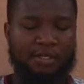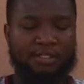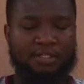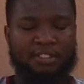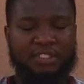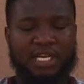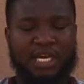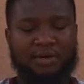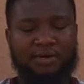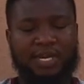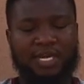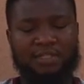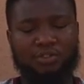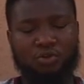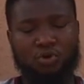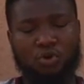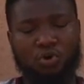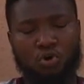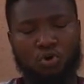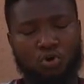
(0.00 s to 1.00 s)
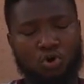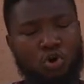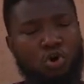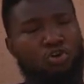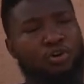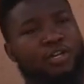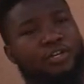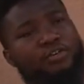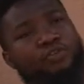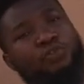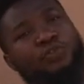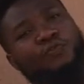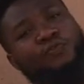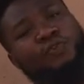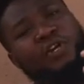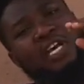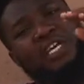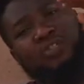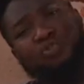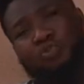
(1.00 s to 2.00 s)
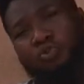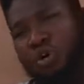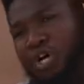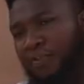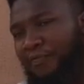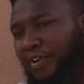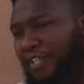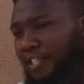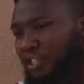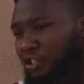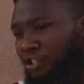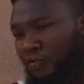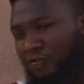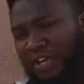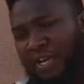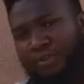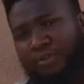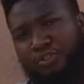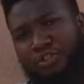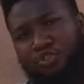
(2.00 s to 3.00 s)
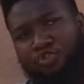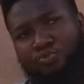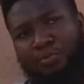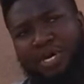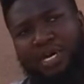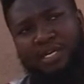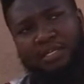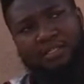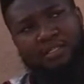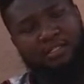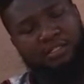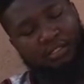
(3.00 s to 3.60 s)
Now, that's all on the usefulness or advantages of chemistry to man.